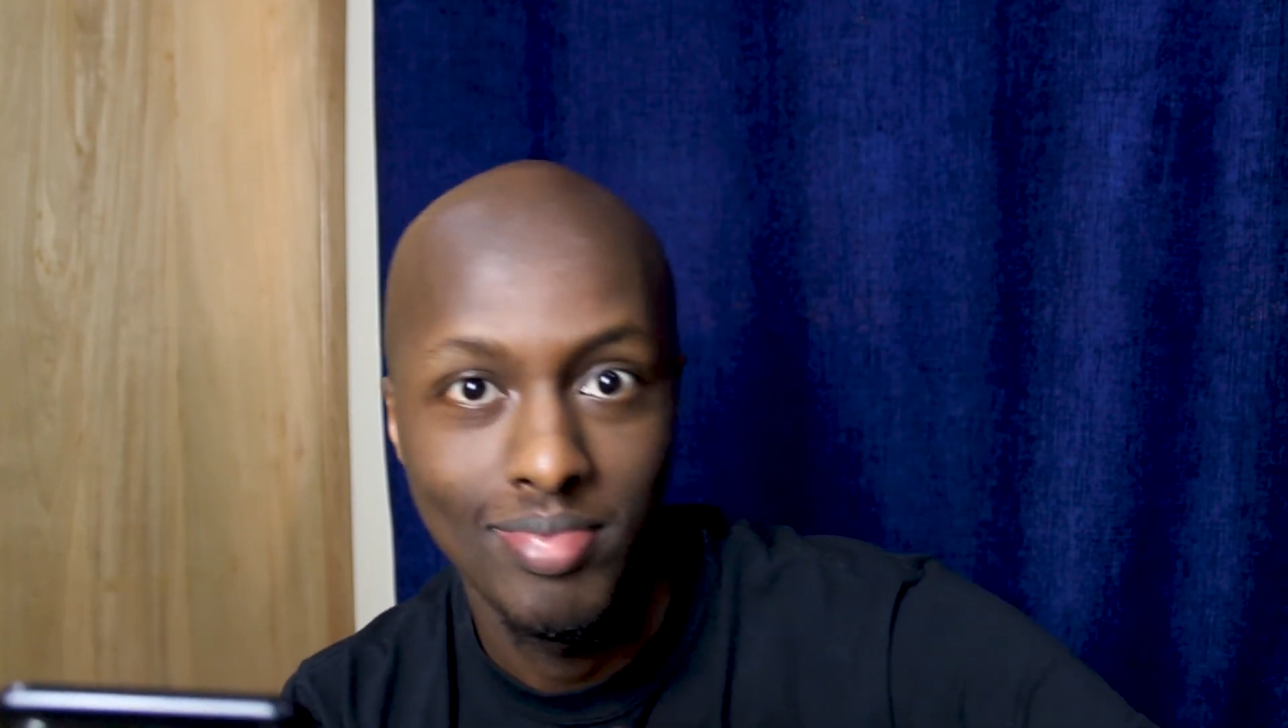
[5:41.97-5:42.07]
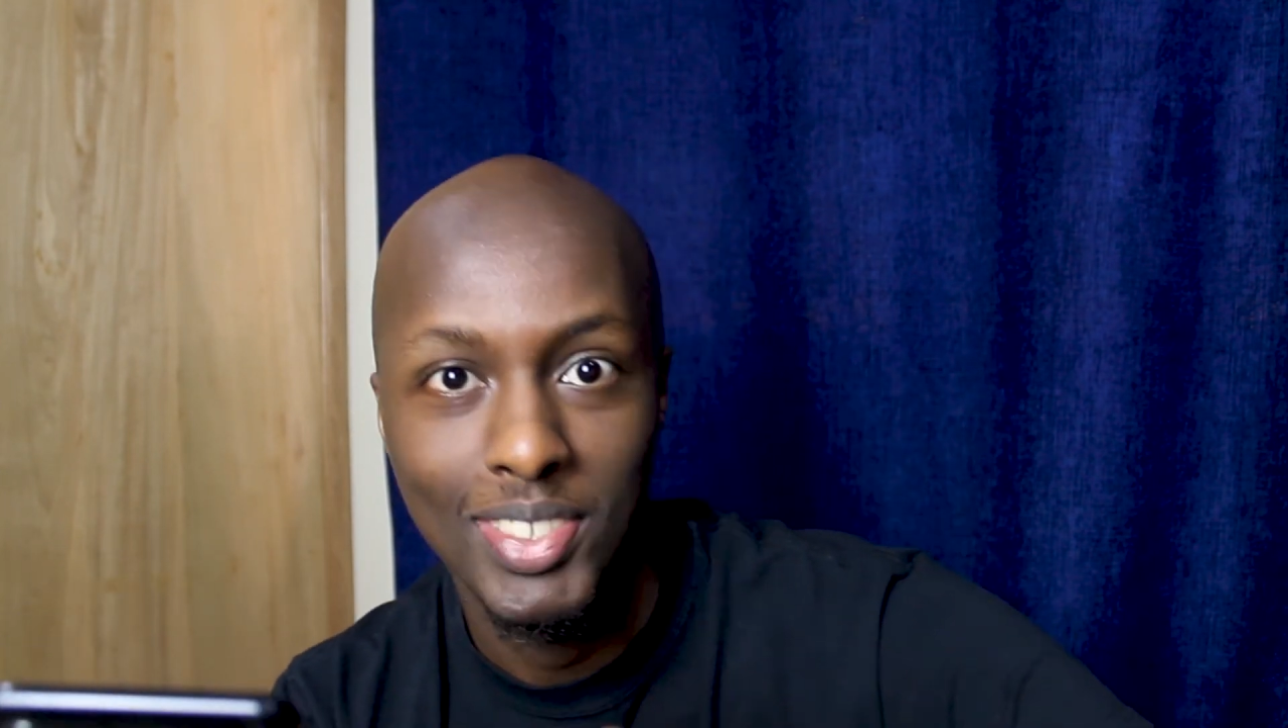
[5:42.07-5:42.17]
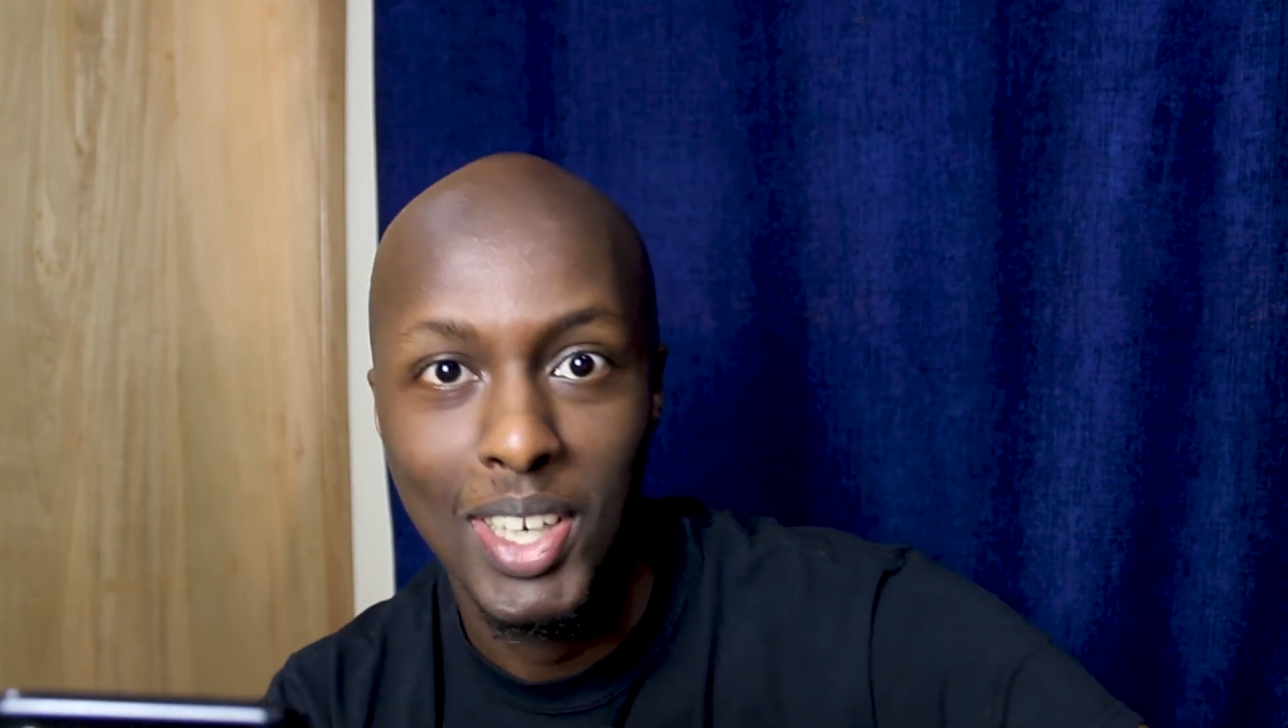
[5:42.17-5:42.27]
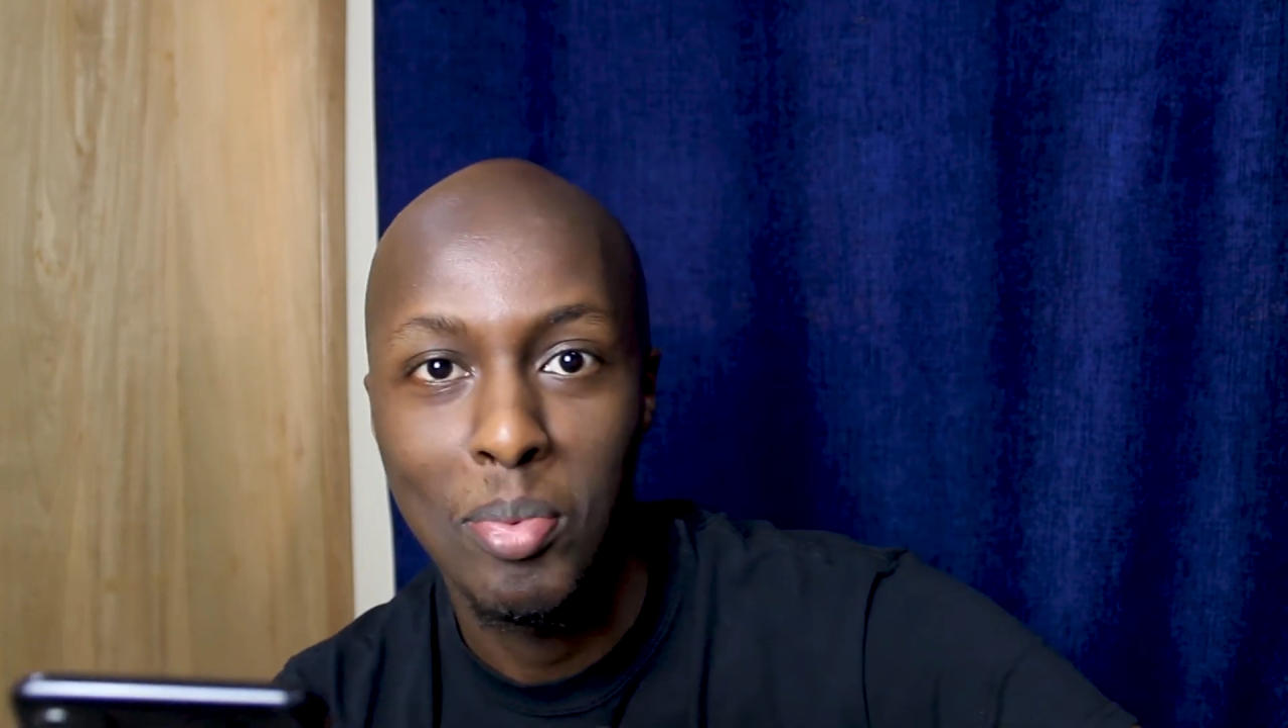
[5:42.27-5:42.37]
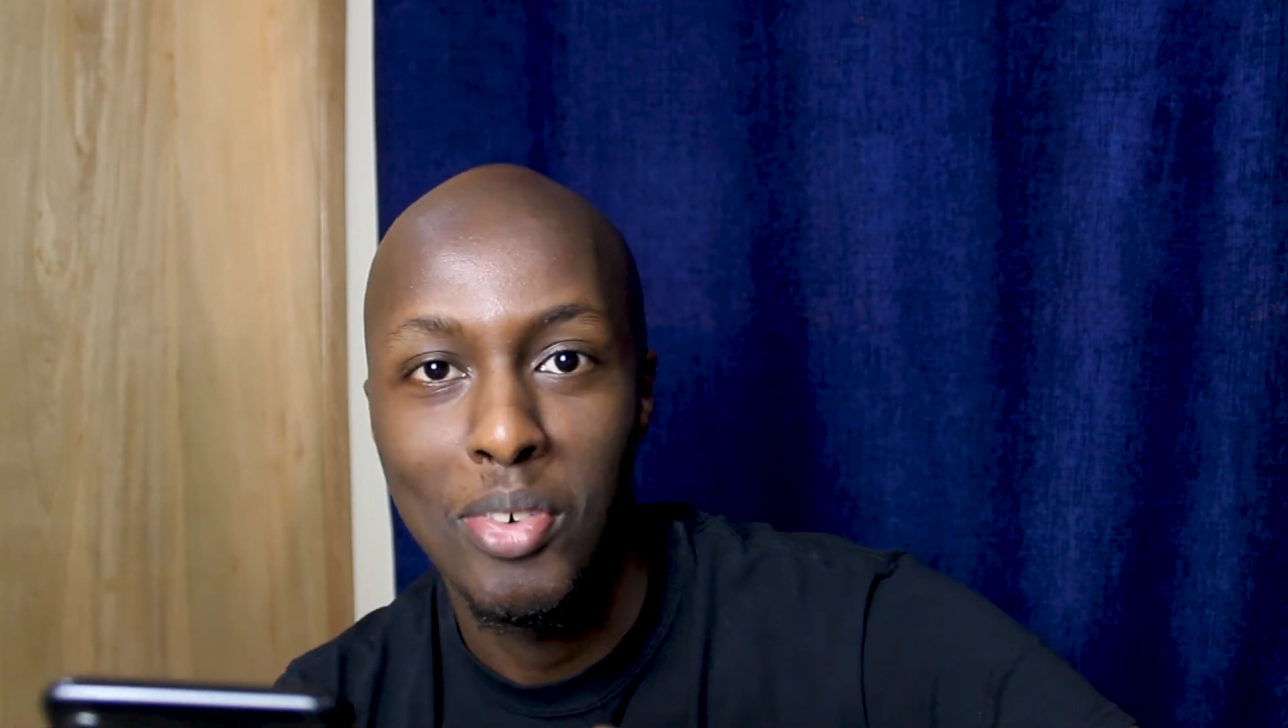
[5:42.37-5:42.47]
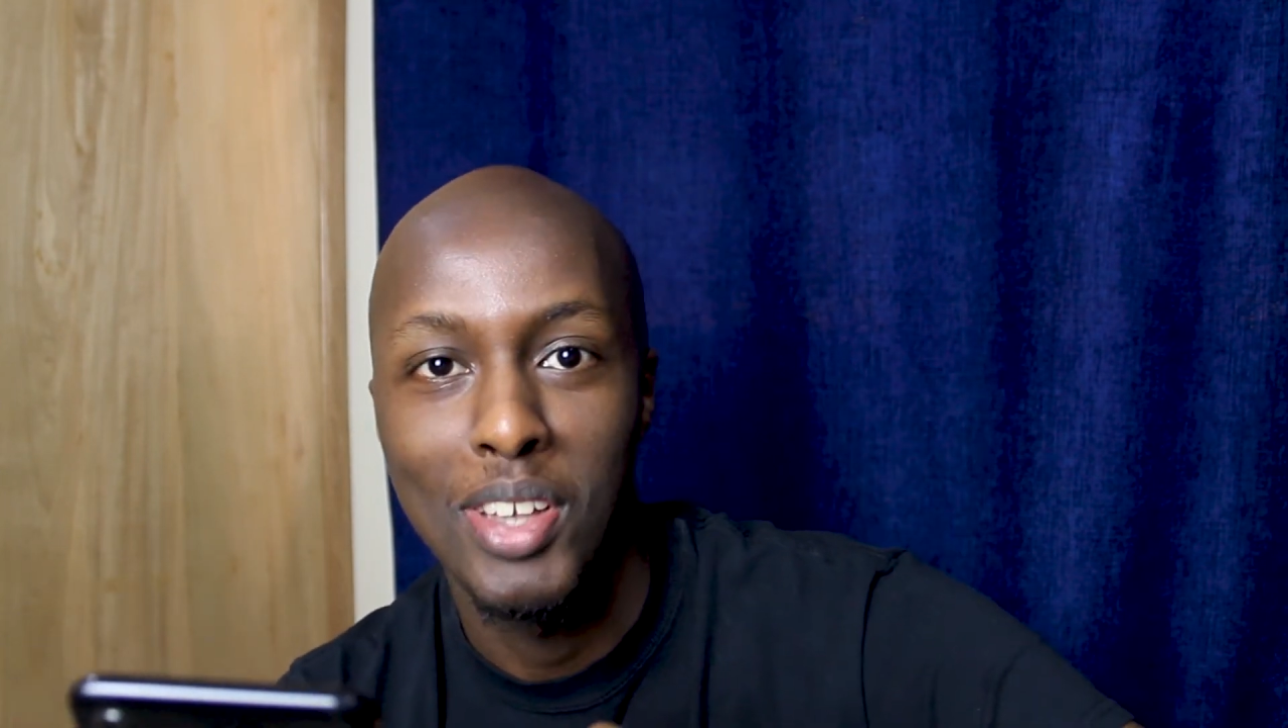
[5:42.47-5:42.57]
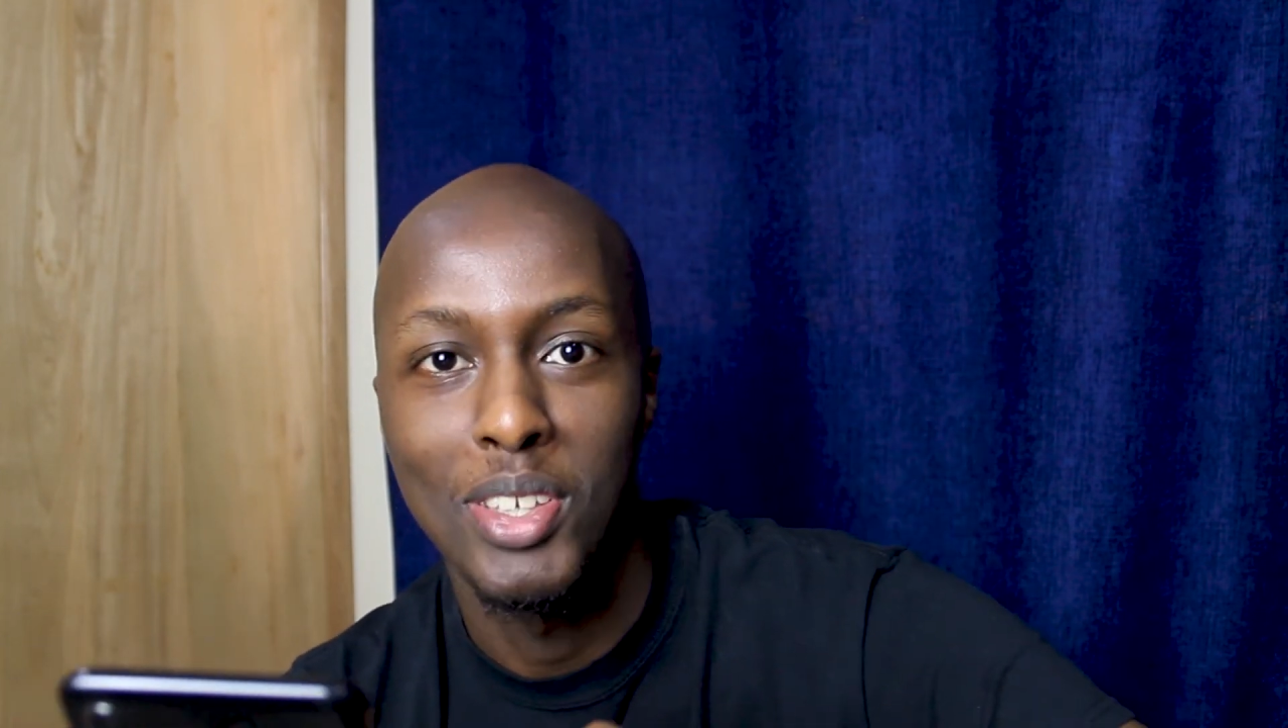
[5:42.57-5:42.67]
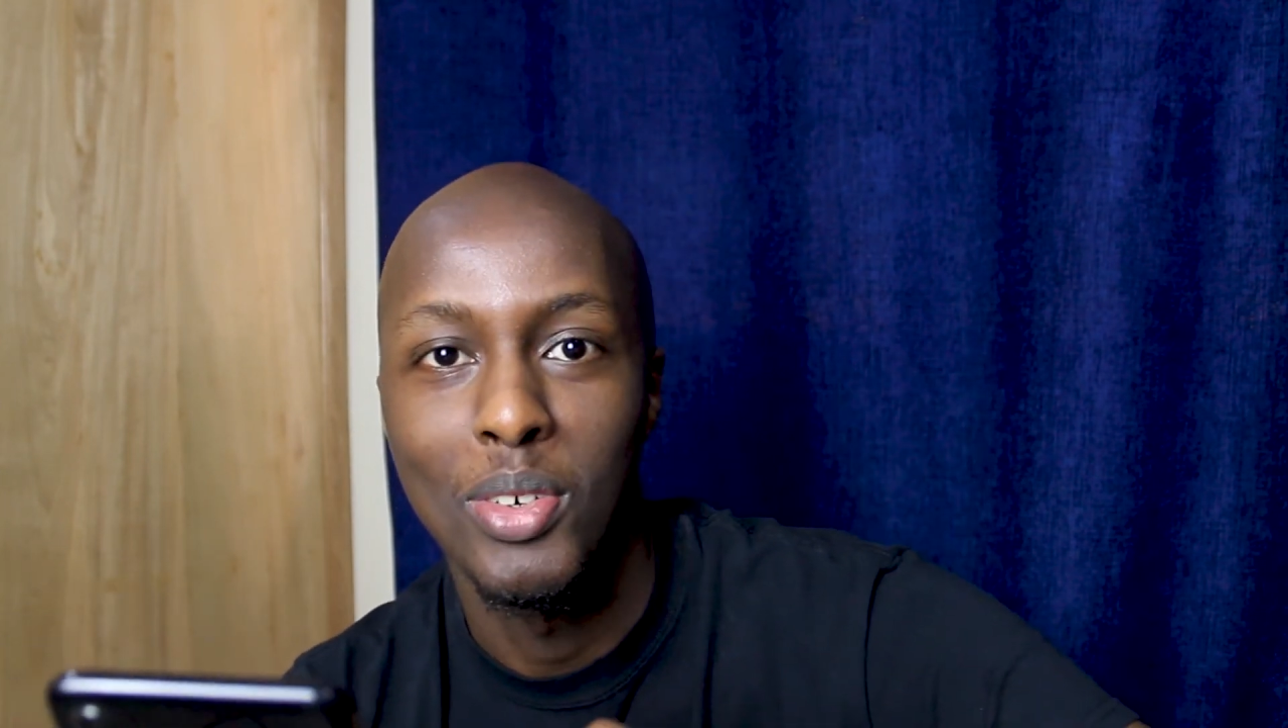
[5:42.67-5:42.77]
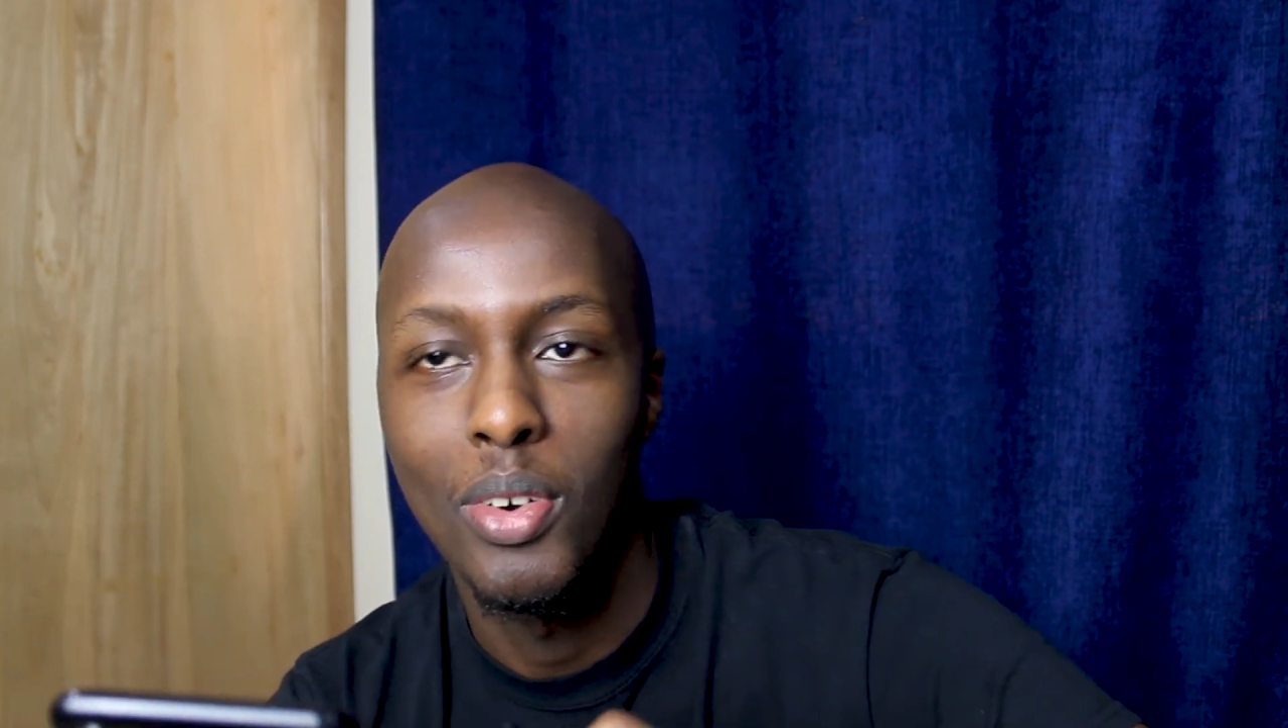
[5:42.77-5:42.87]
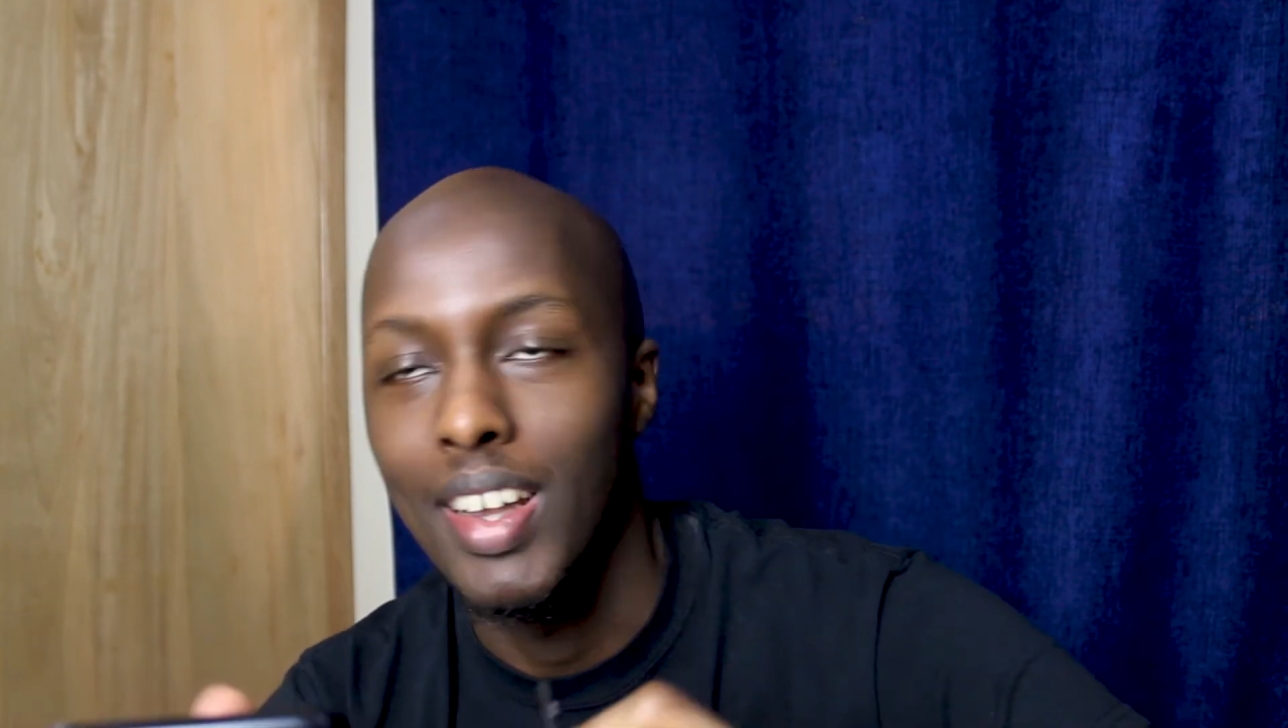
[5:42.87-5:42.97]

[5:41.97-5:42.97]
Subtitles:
Should I prove that to you?